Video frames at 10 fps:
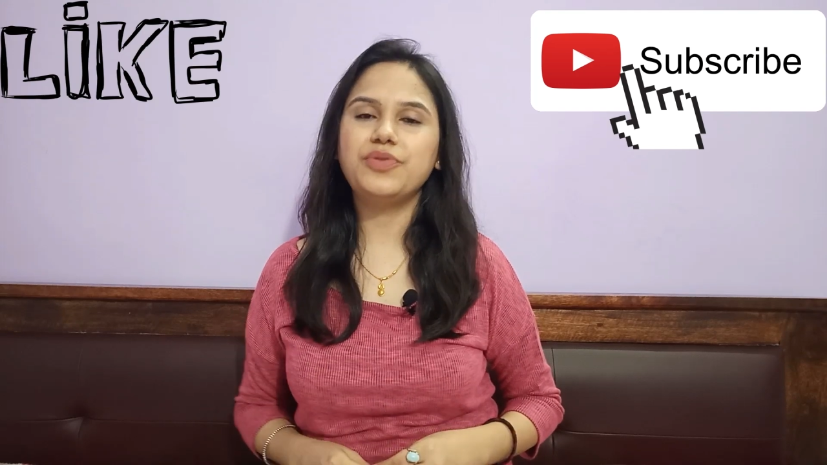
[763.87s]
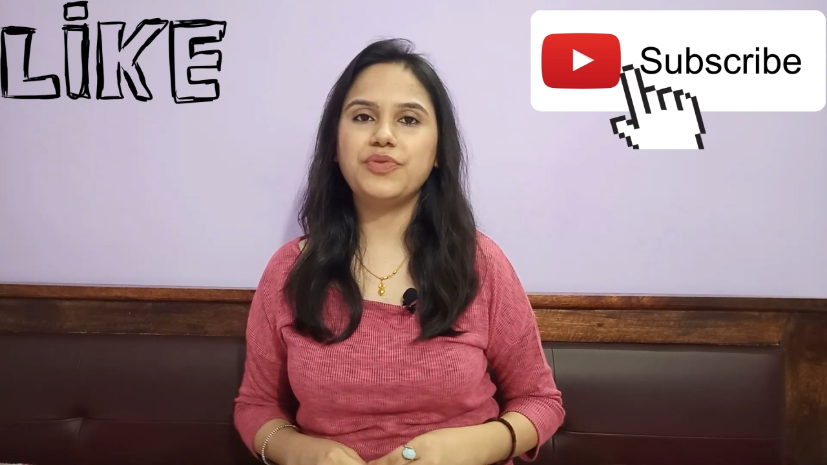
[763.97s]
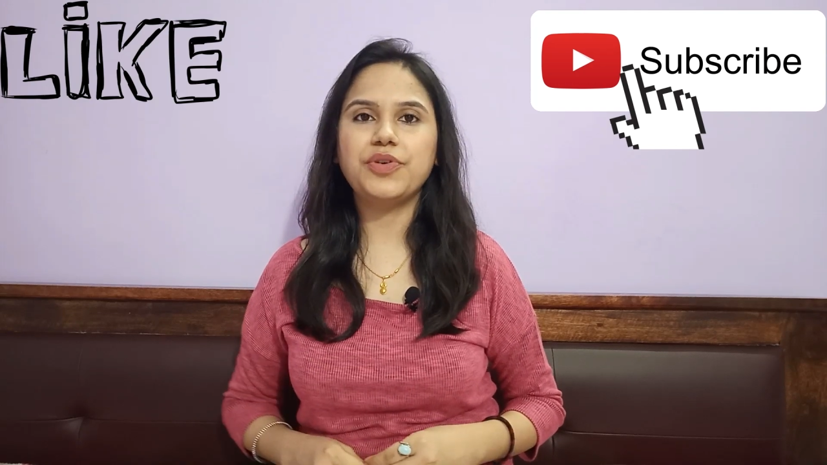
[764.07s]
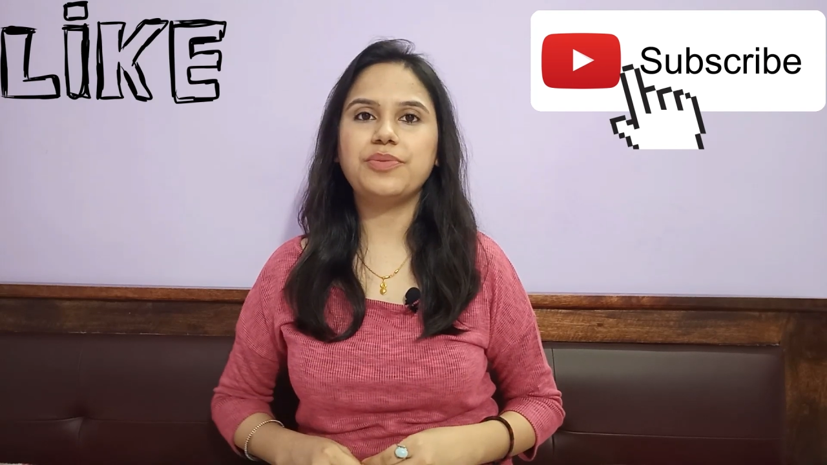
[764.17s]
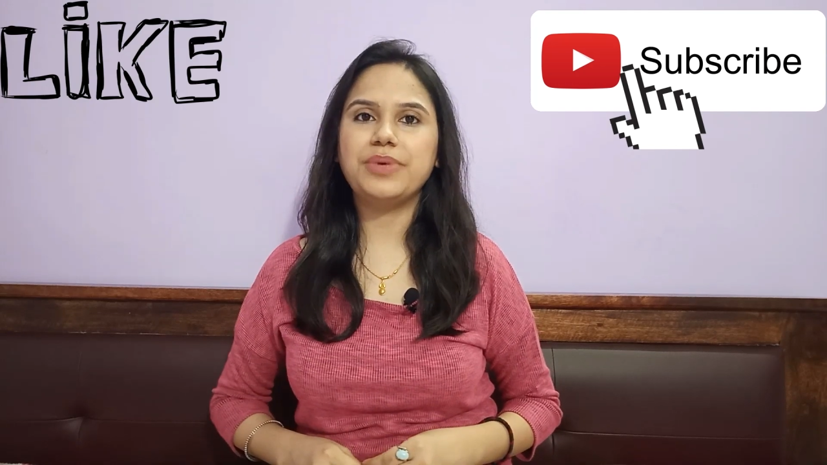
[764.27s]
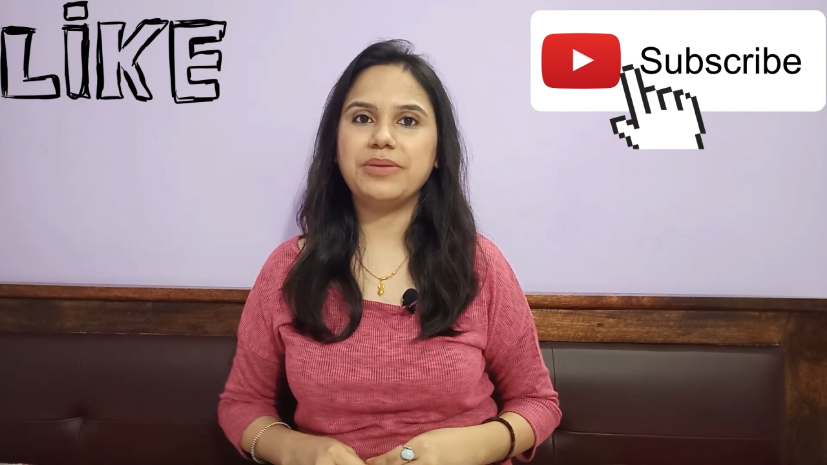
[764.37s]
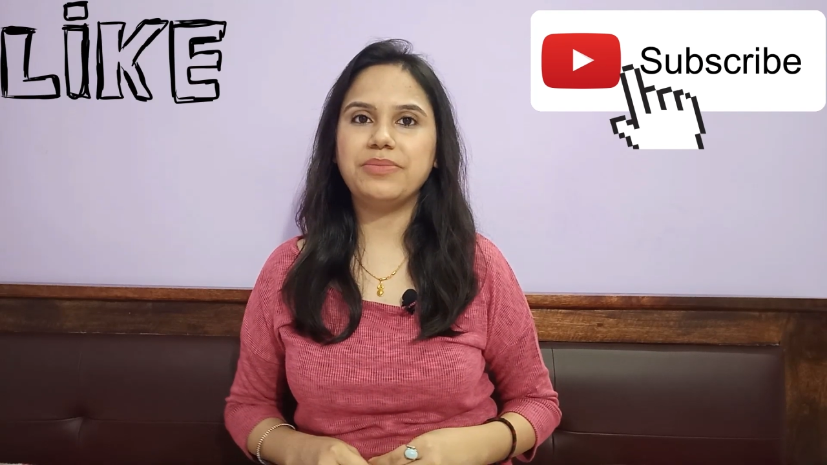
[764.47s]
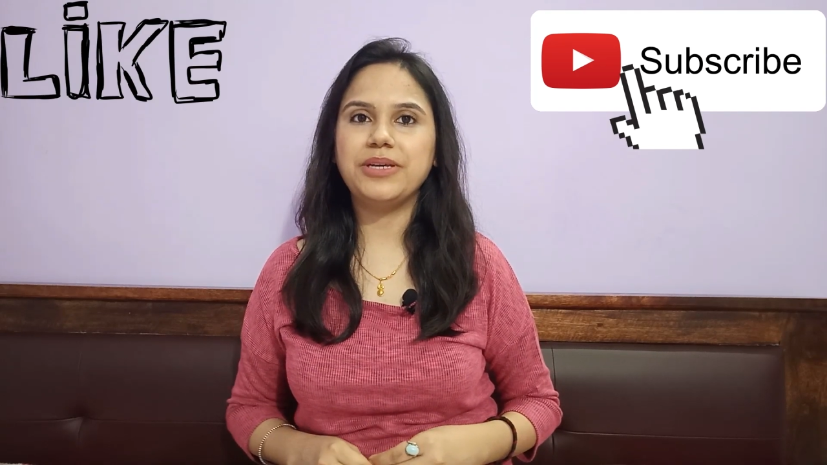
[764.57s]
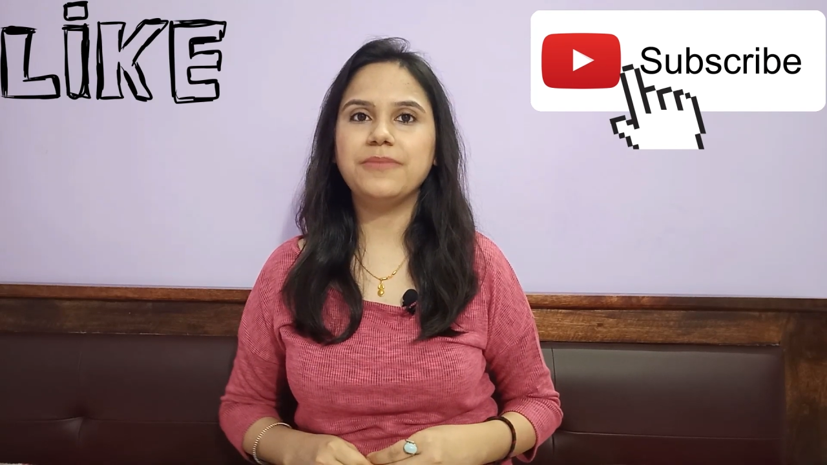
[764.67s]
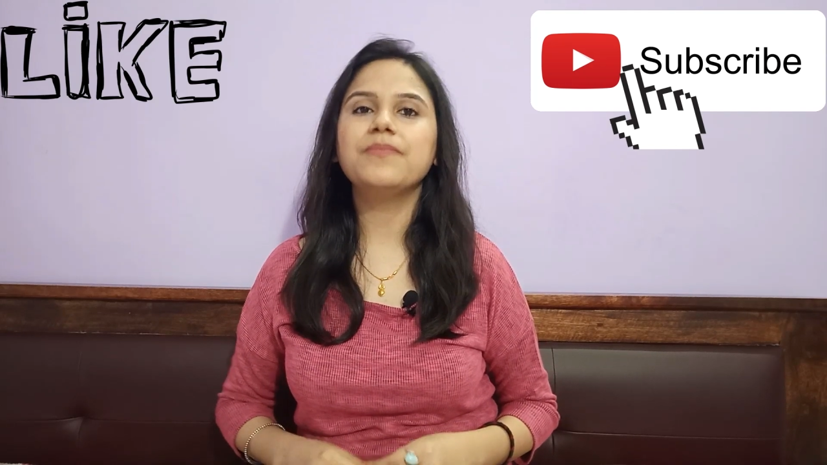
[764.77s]
food for your
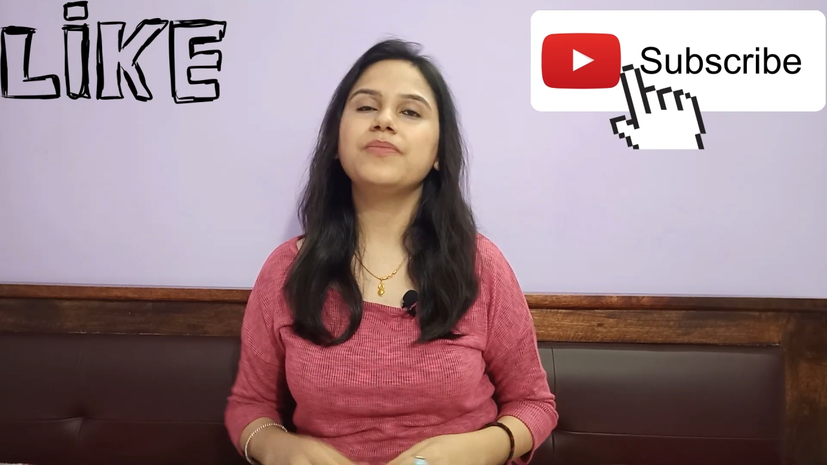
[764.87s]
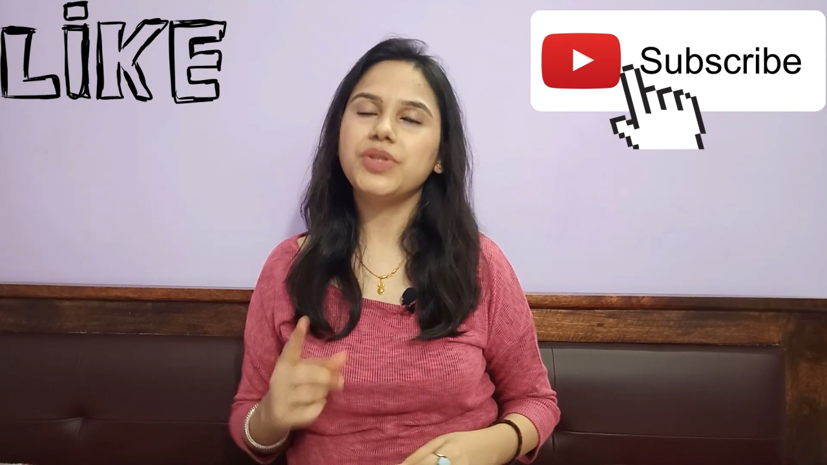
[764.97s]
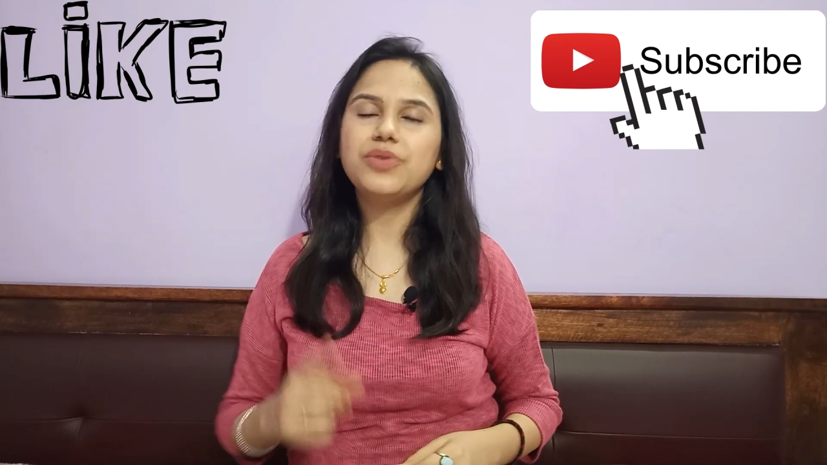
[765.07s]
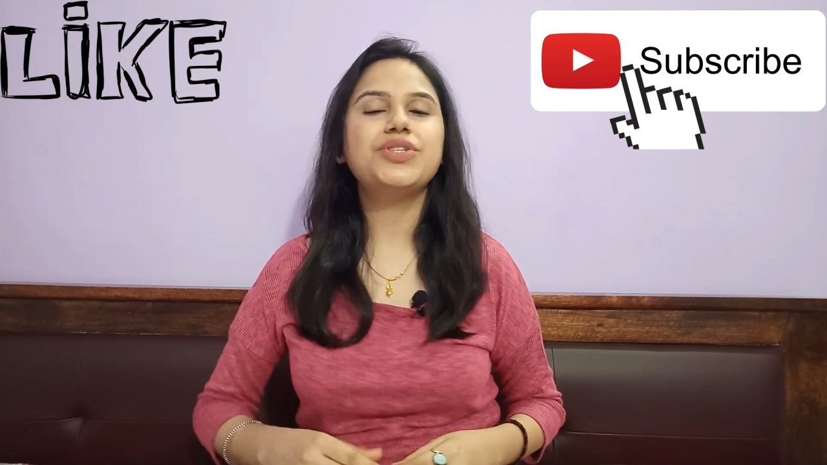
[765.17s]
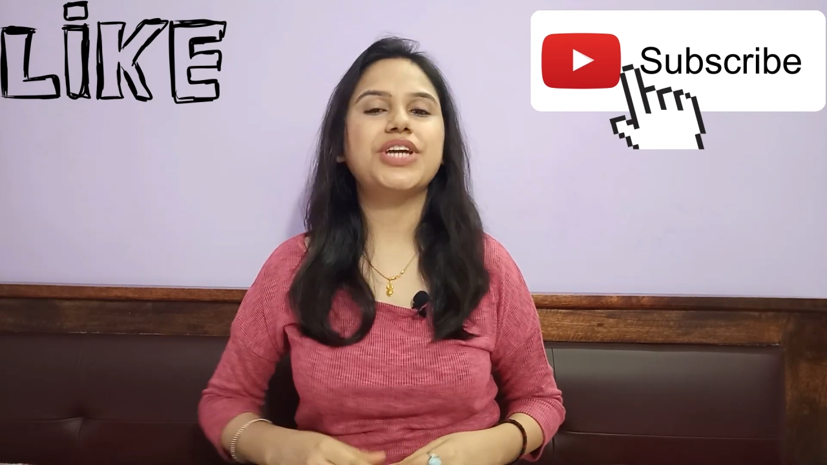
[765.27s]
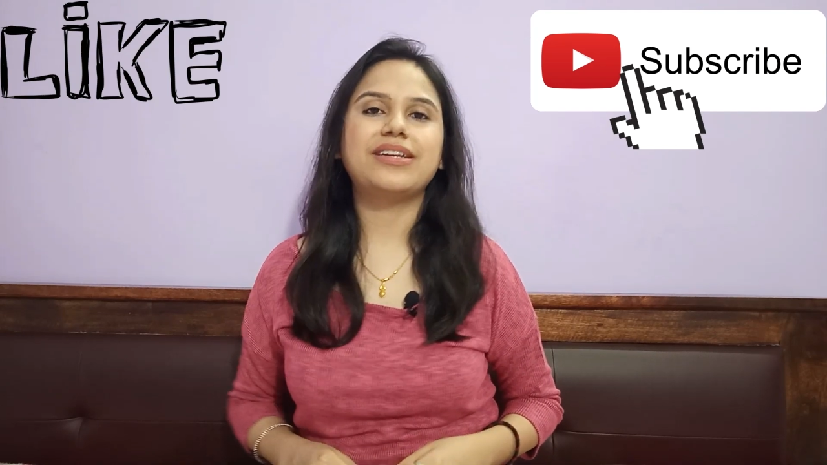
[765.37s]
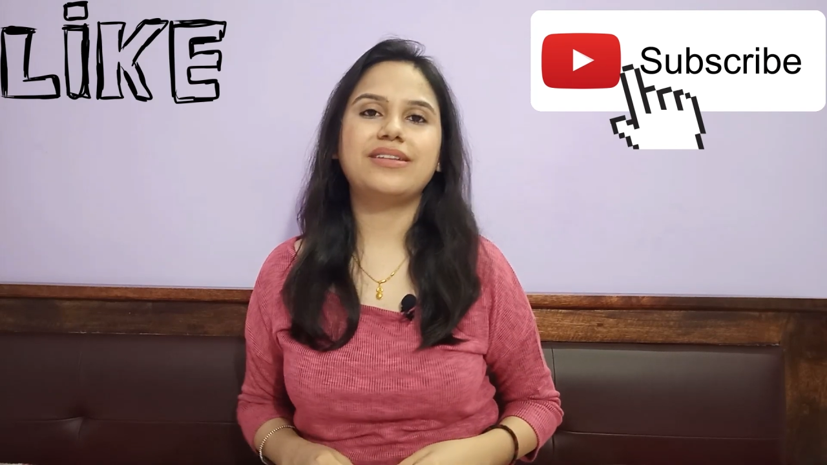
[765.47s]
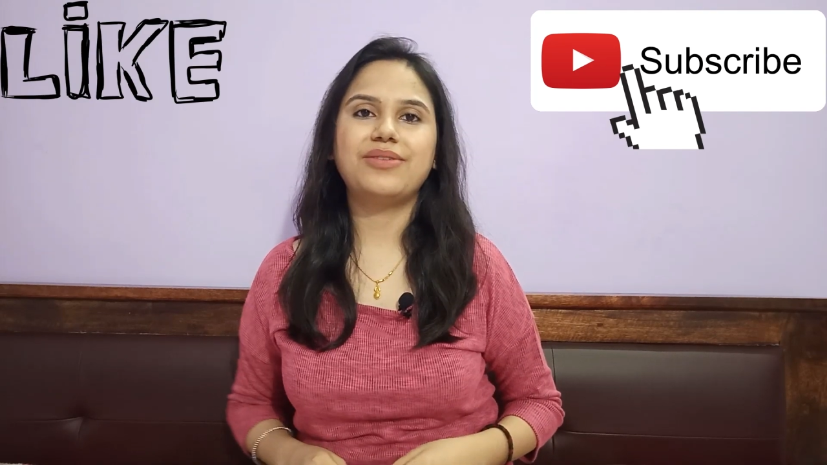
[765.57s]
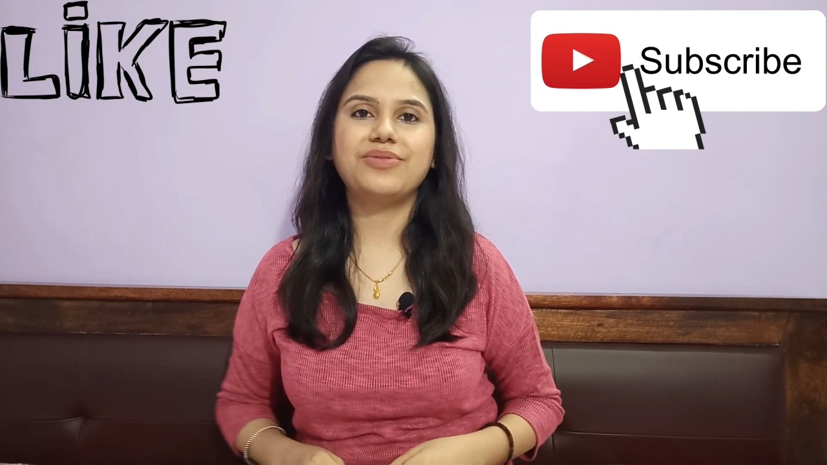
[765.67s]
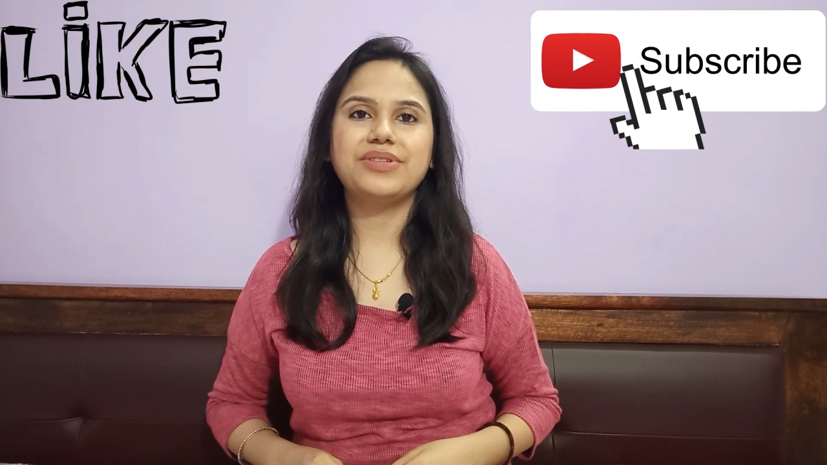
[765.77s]
baby. Do check
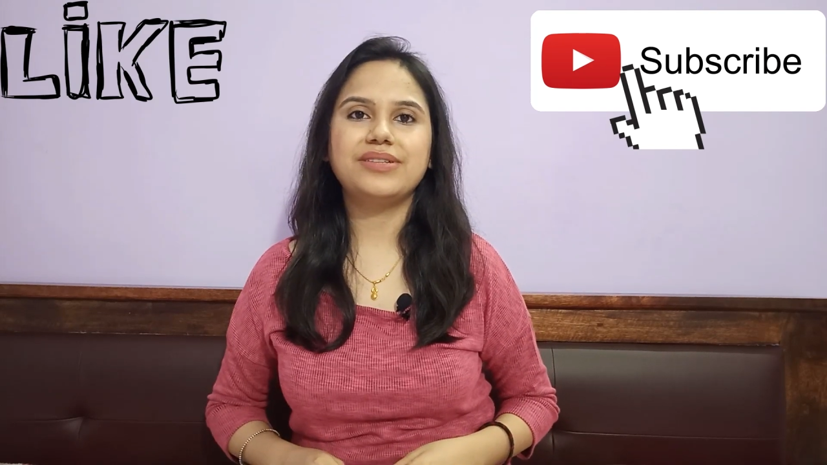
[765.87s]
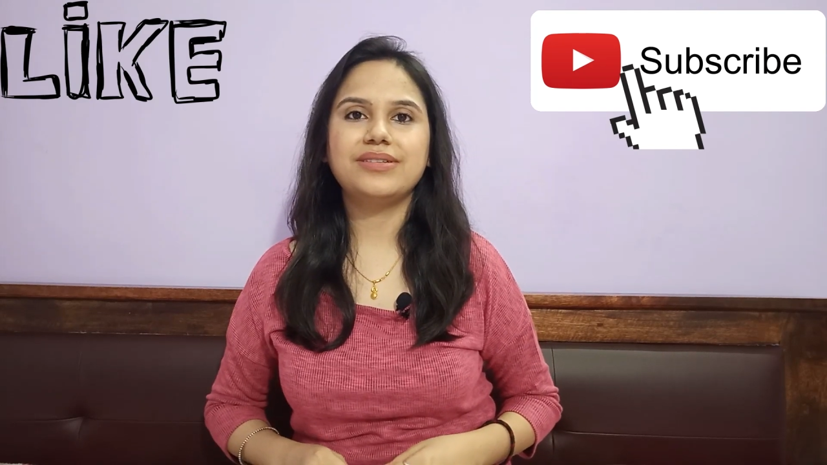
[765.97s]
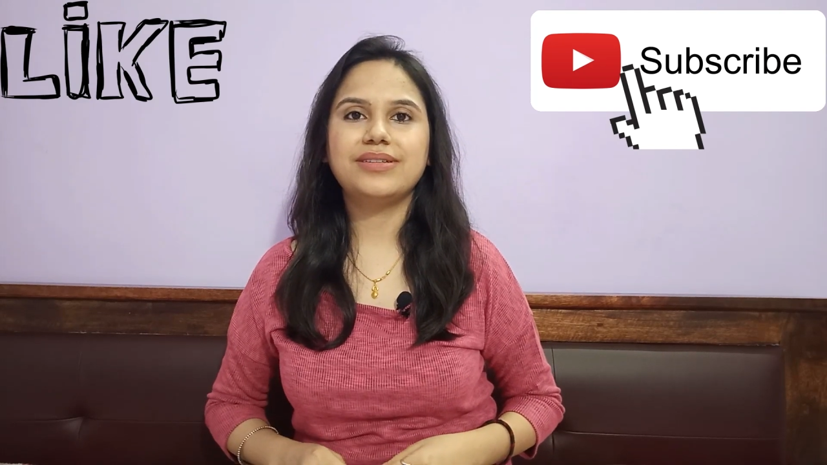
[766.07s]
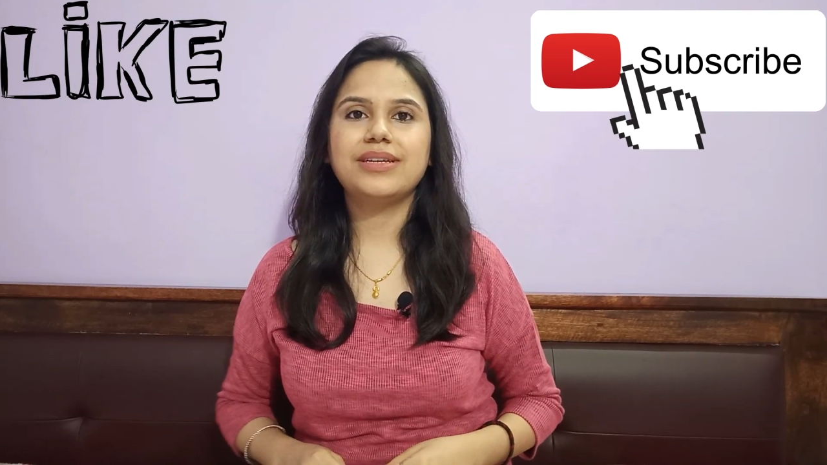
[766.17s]
it out.